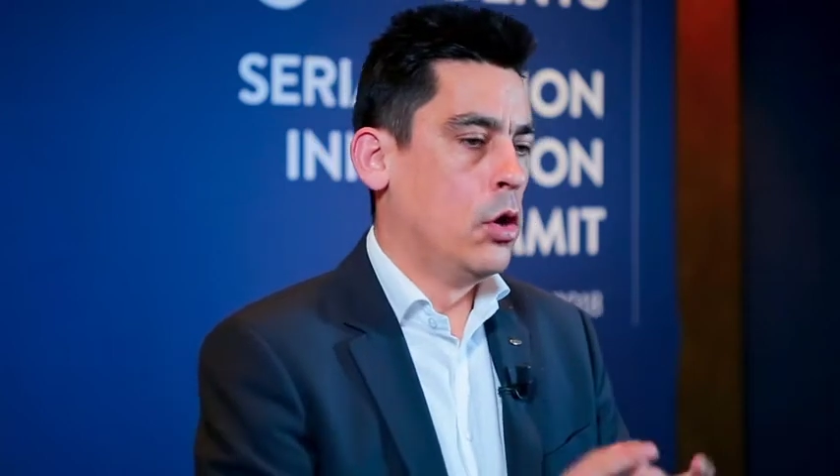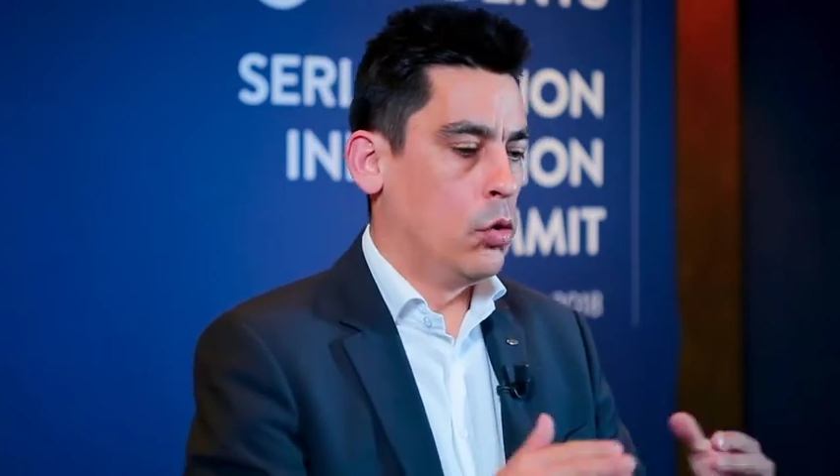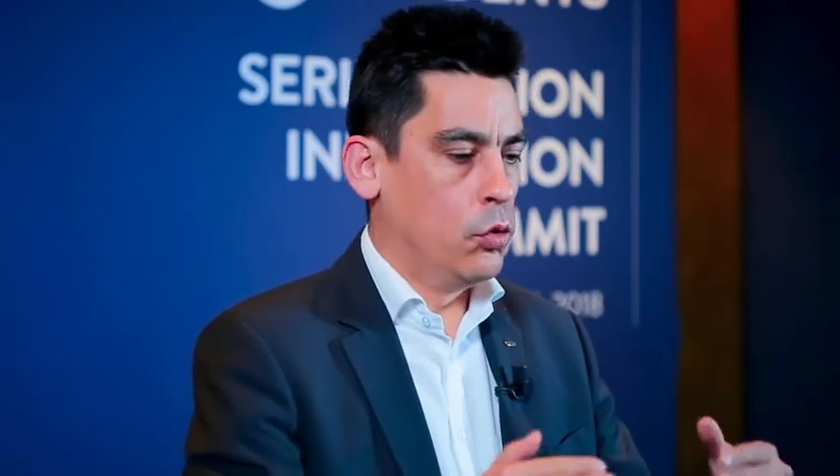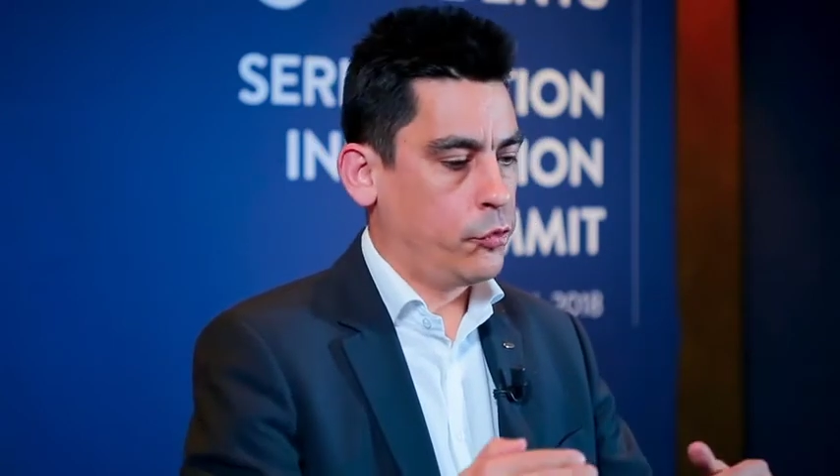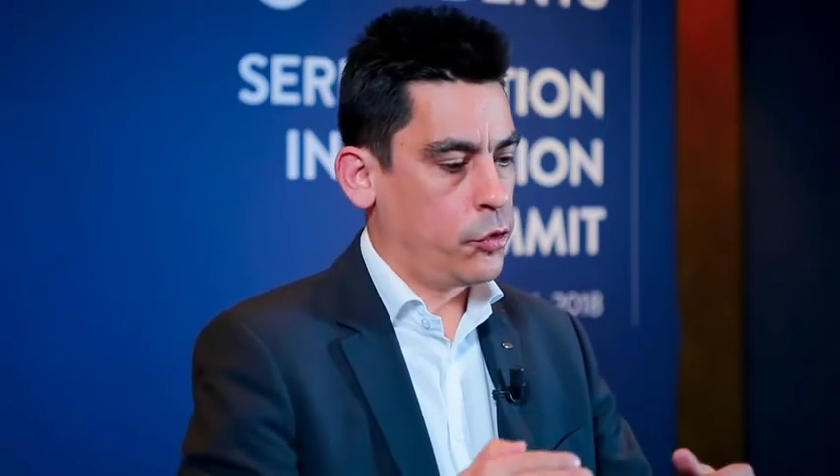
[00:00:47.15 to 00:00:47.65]

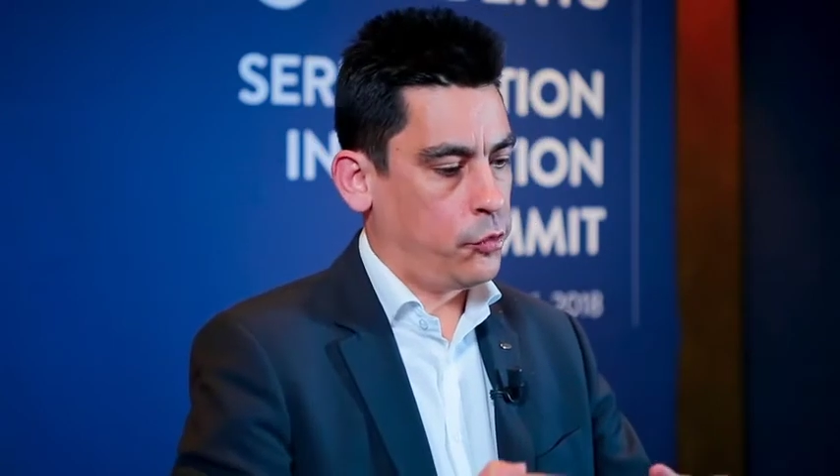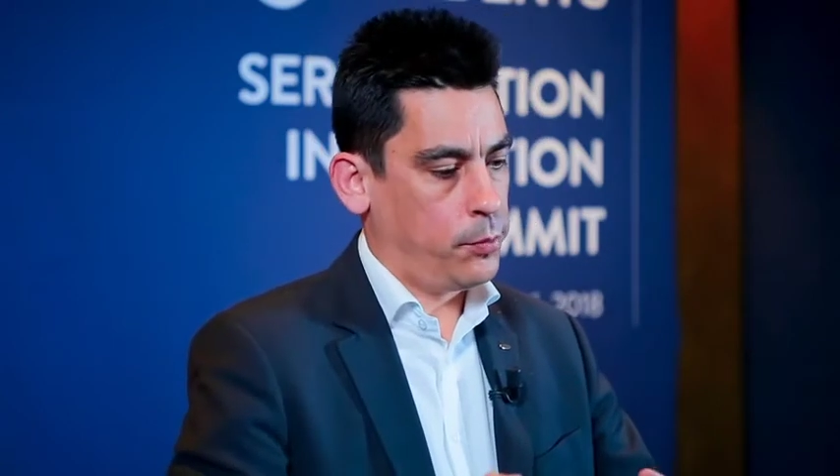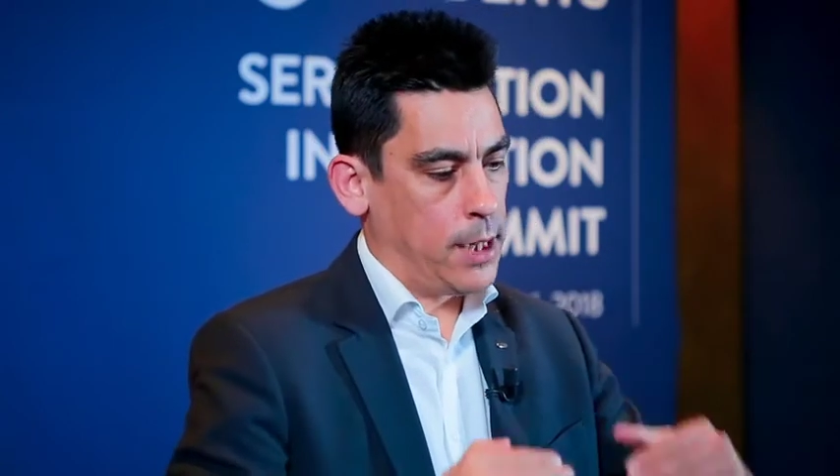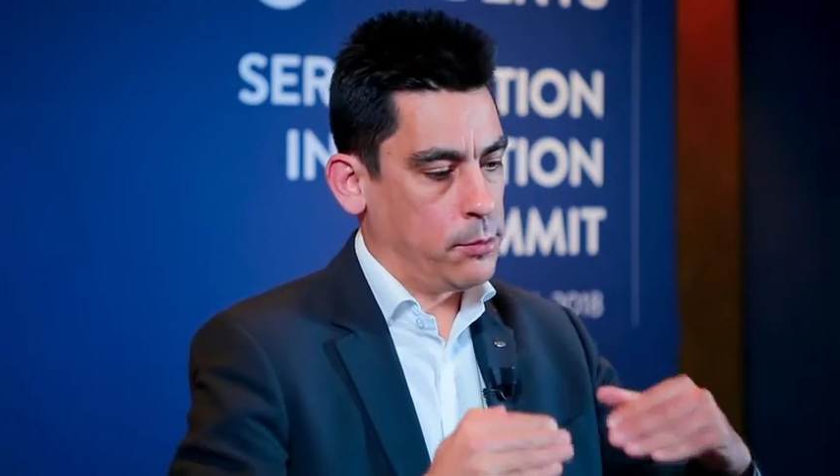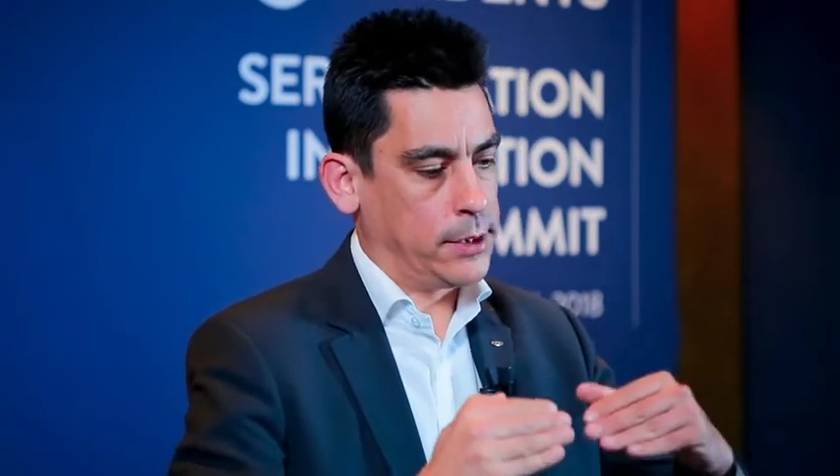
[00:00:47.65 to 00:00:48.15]
Also, to
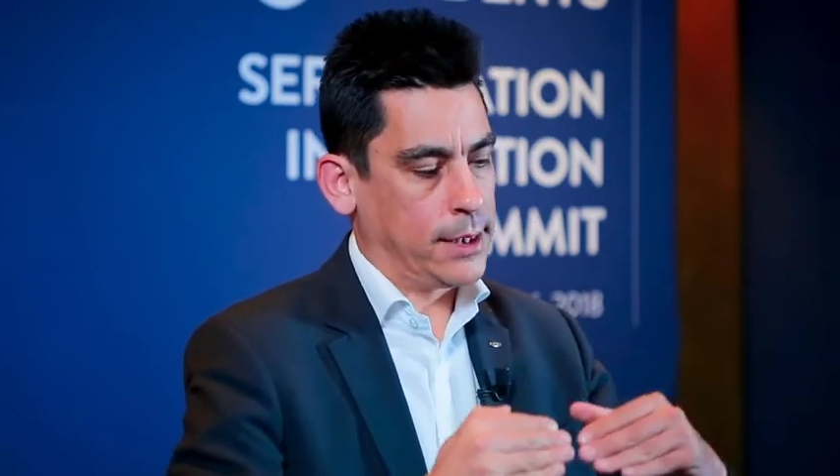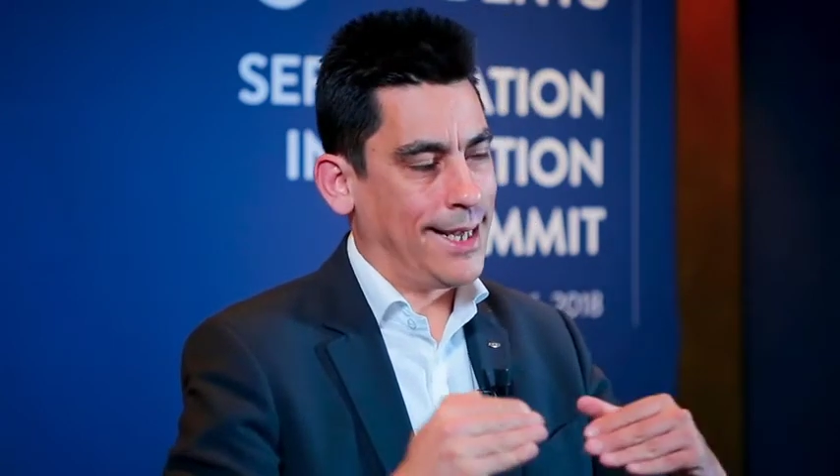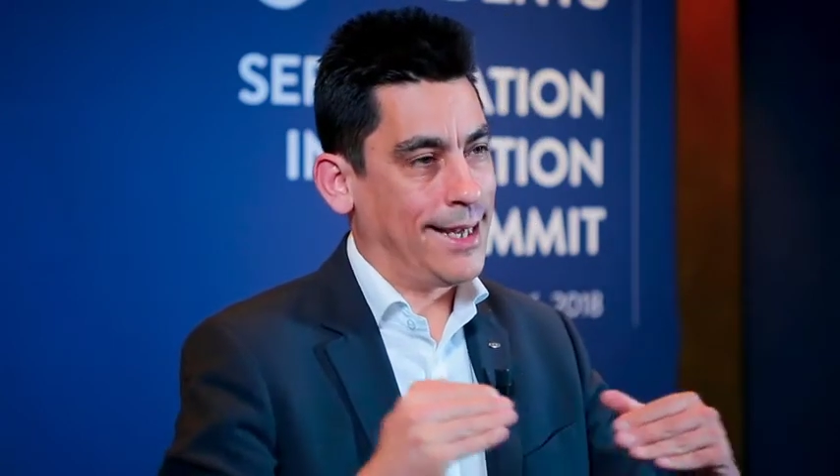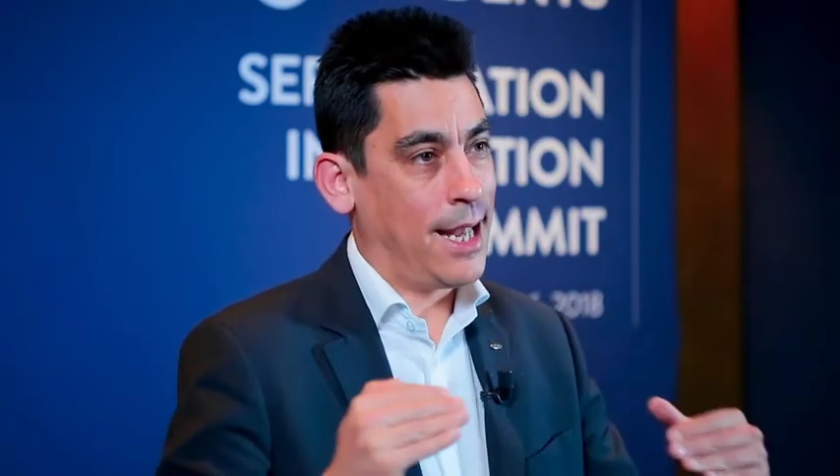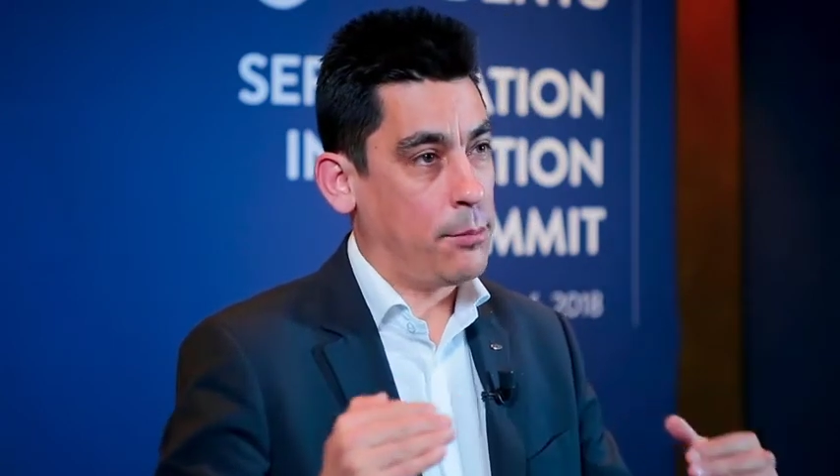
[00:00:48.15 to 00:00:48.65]
be able to
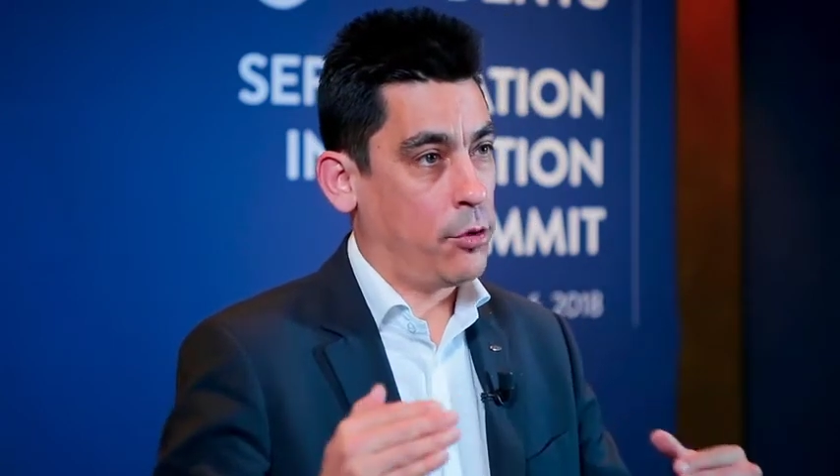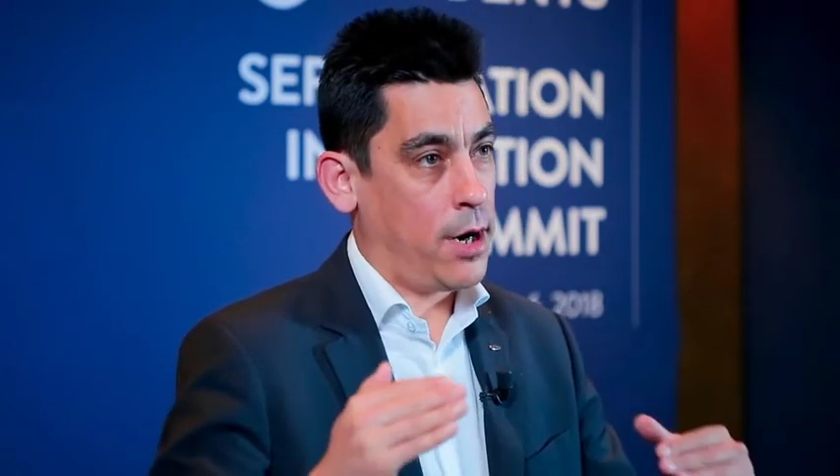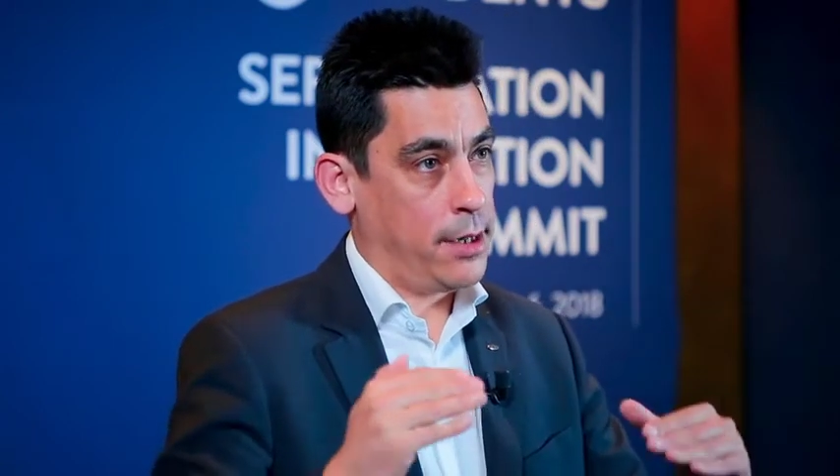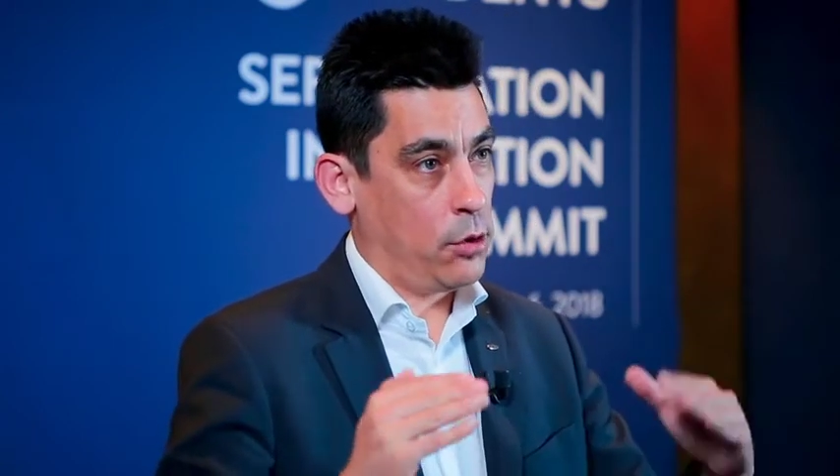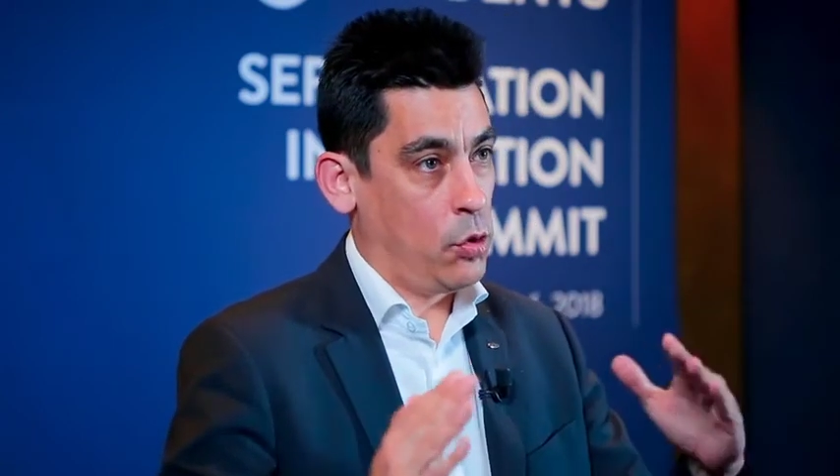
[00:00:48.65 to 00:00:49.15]

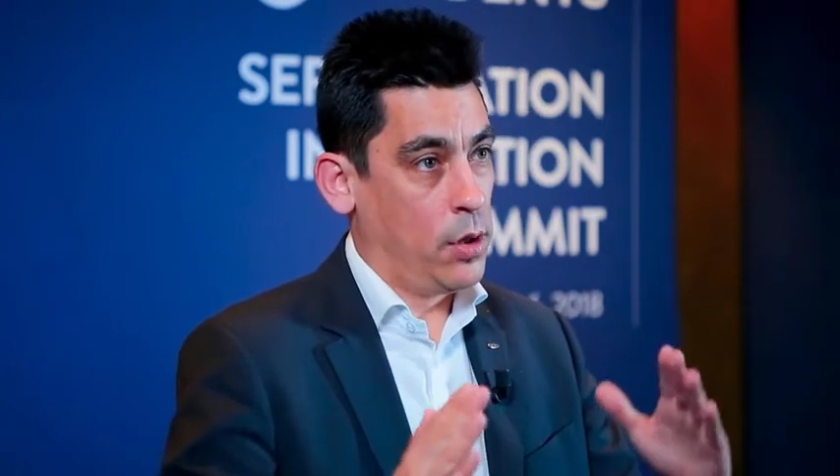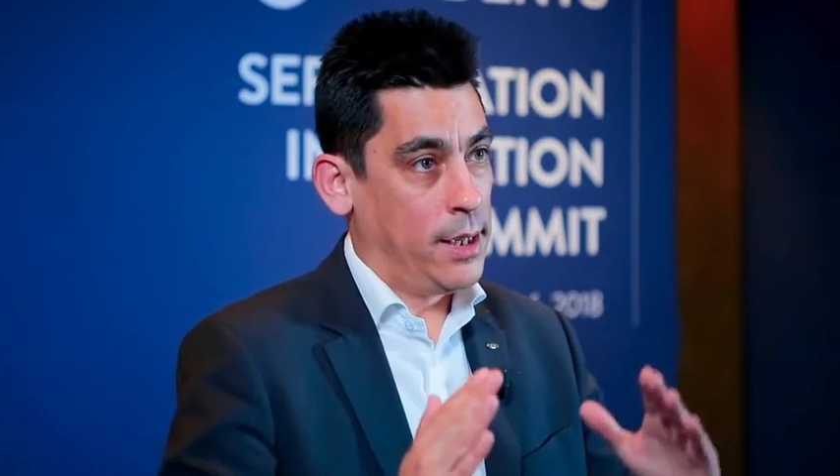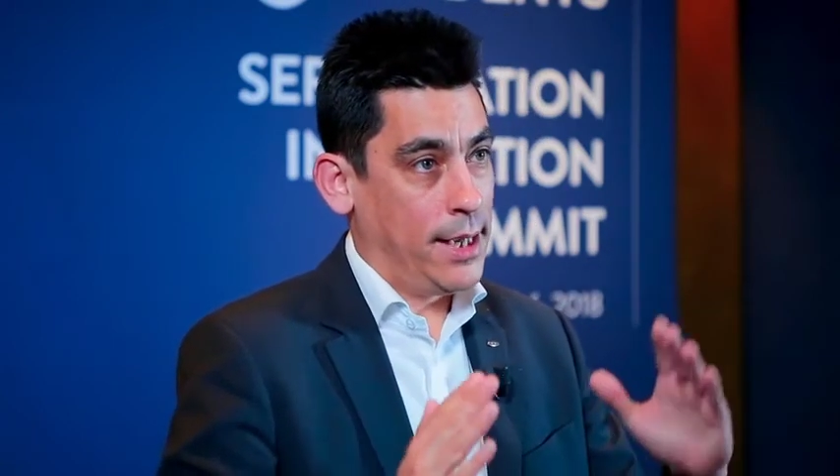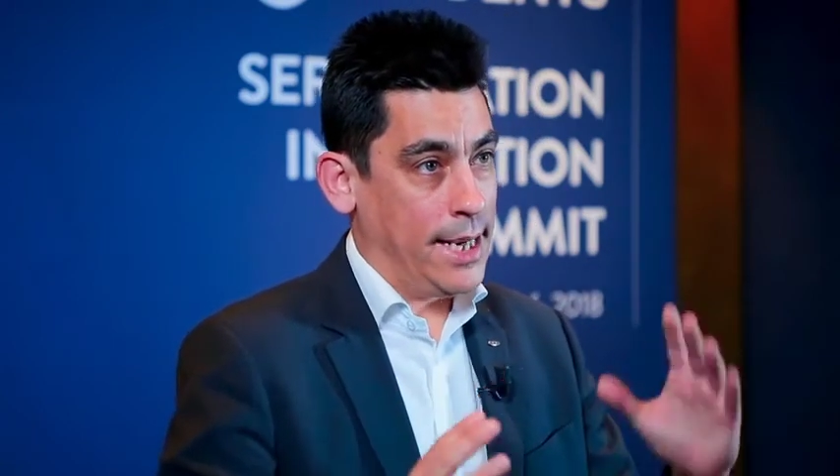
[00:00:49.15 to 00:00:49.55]
collaborate or